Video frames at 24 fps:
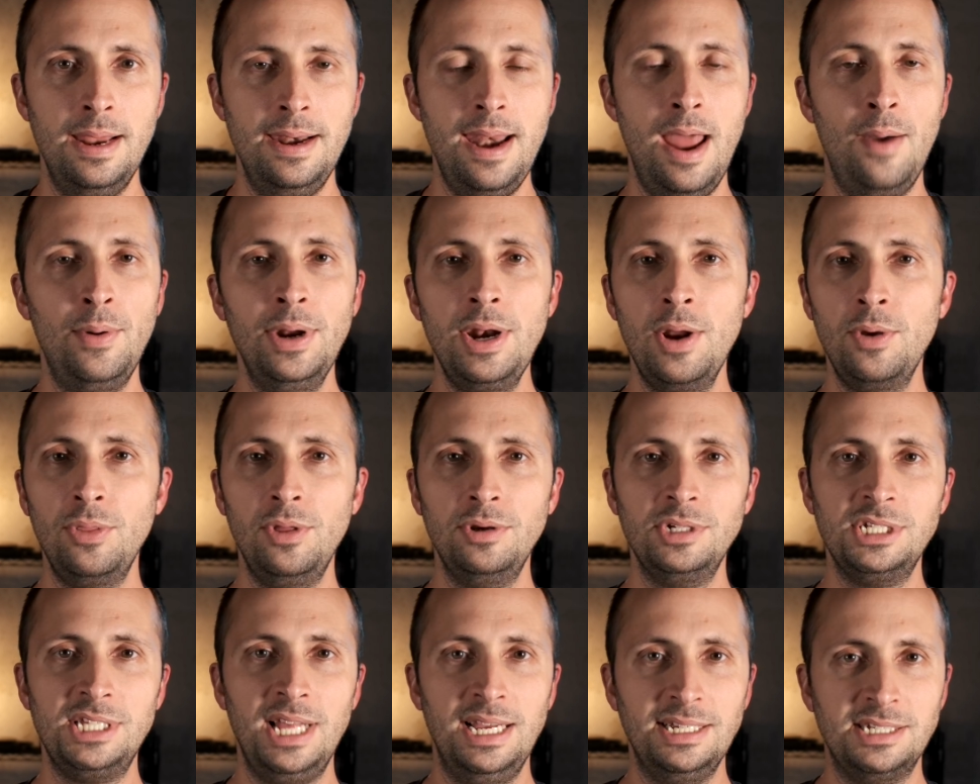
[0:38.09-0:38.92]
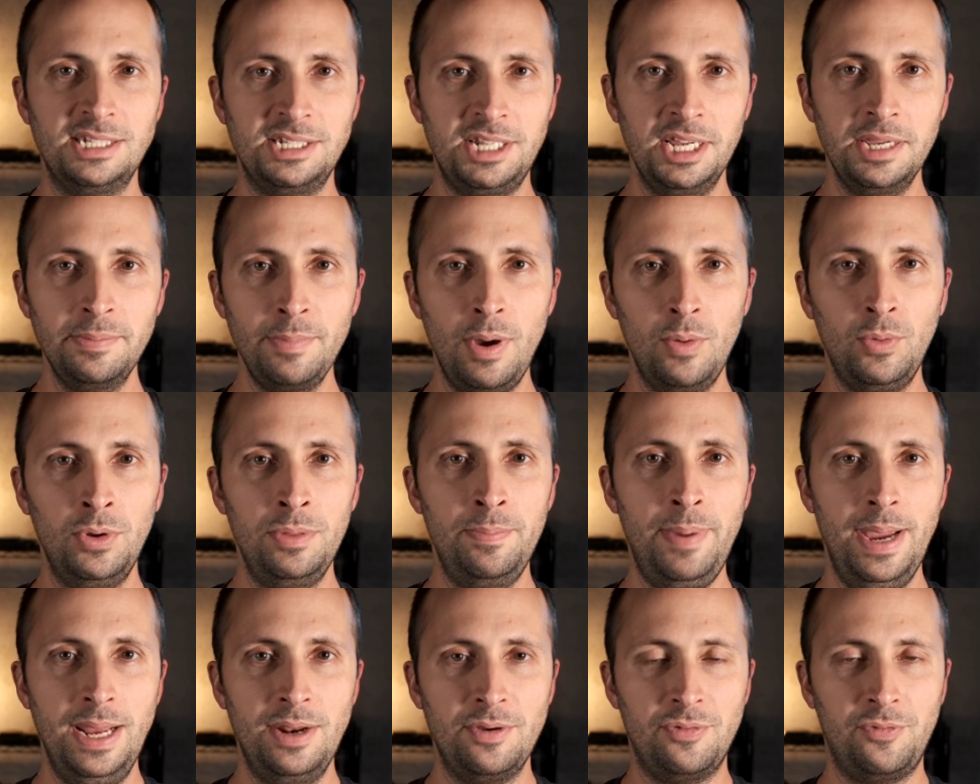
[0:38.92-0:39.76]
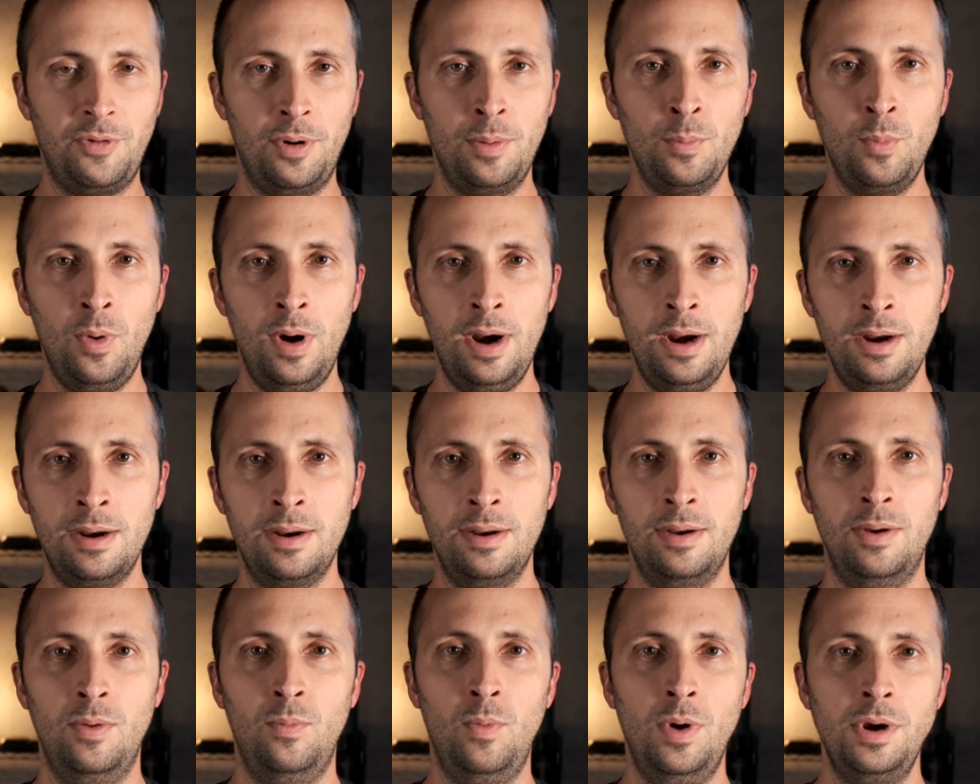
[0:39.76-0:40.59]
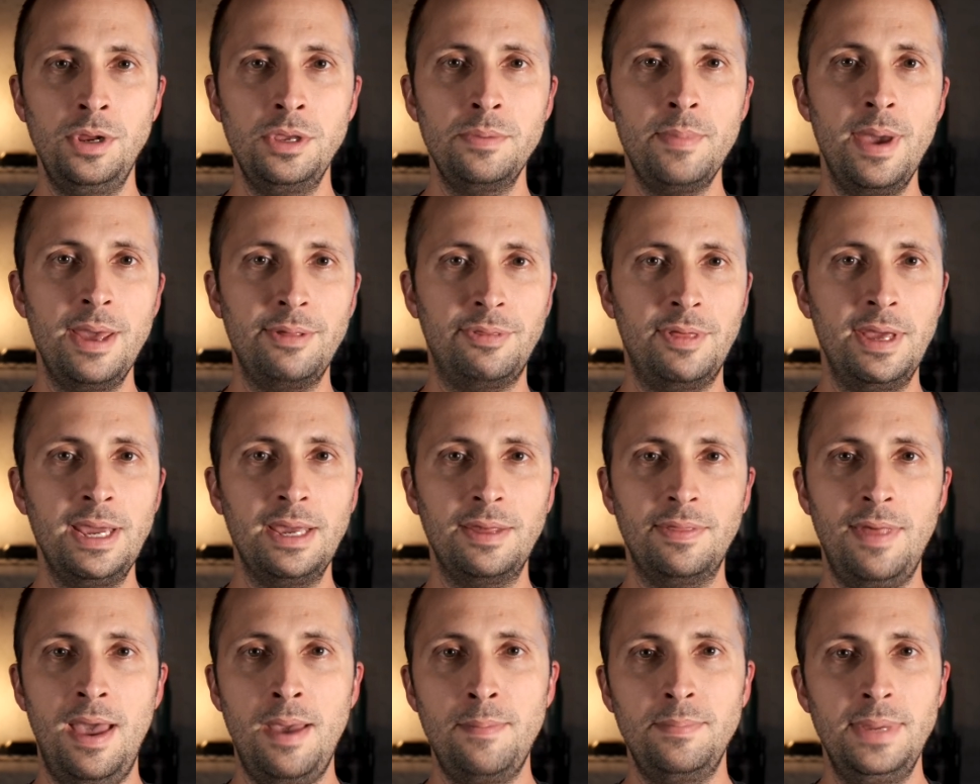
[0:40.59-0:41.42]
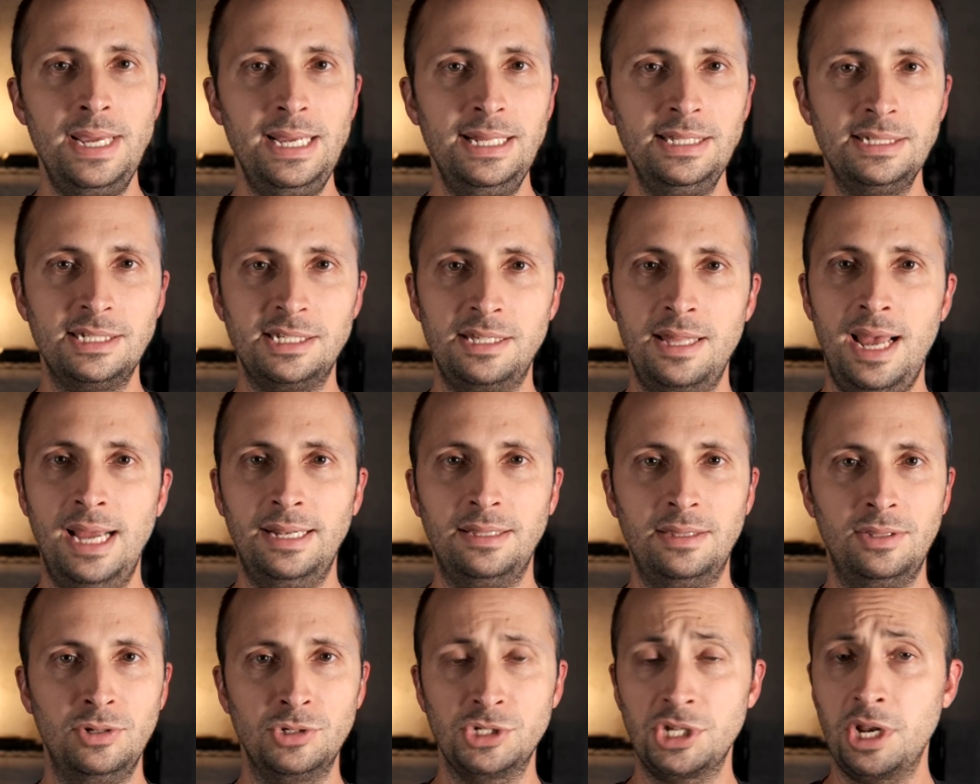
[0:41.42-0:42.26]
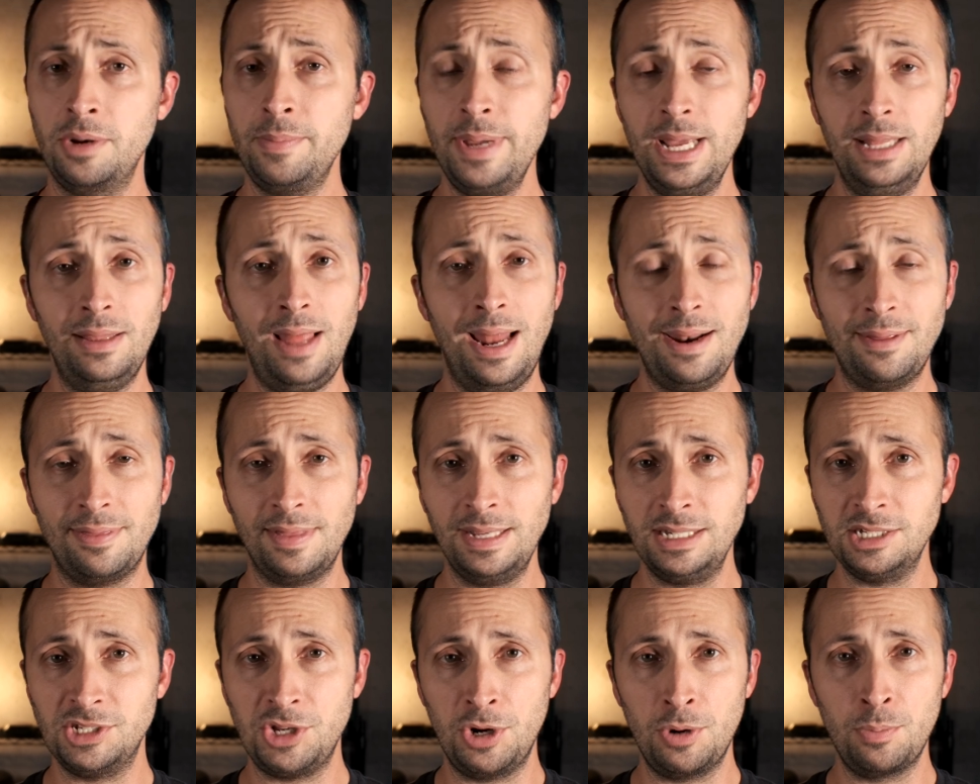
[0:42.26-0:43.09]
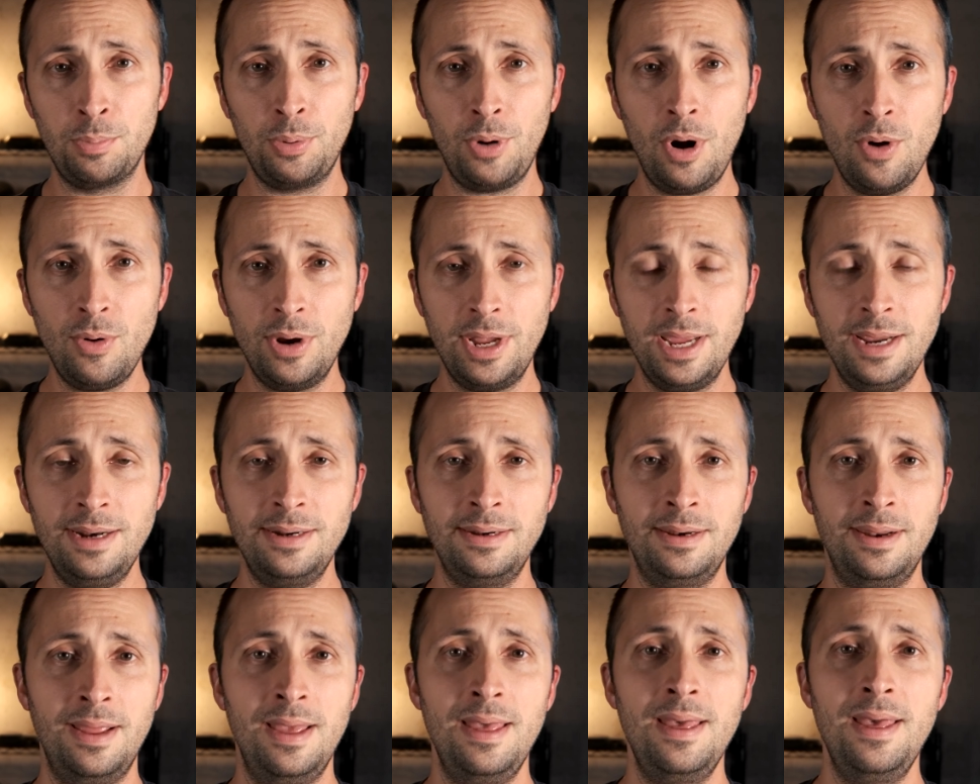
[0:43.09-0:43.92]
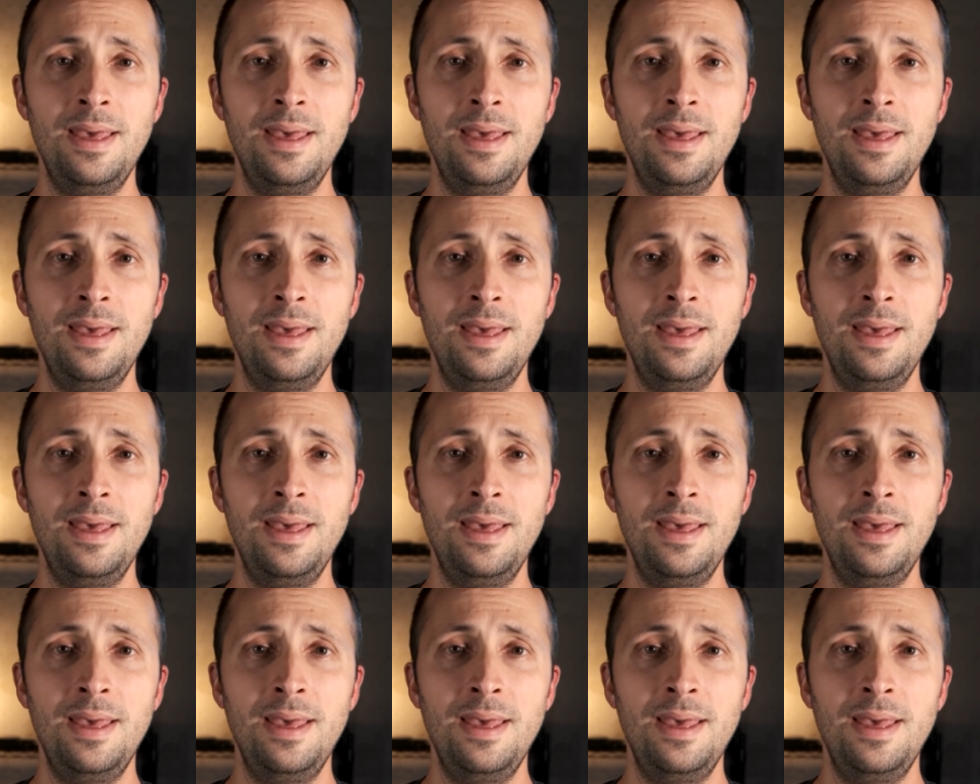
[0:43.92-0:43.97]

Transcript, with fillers: Now I know there's that stigma with beta firmware, where you may think that means that there's going to be a lot of things that are broken,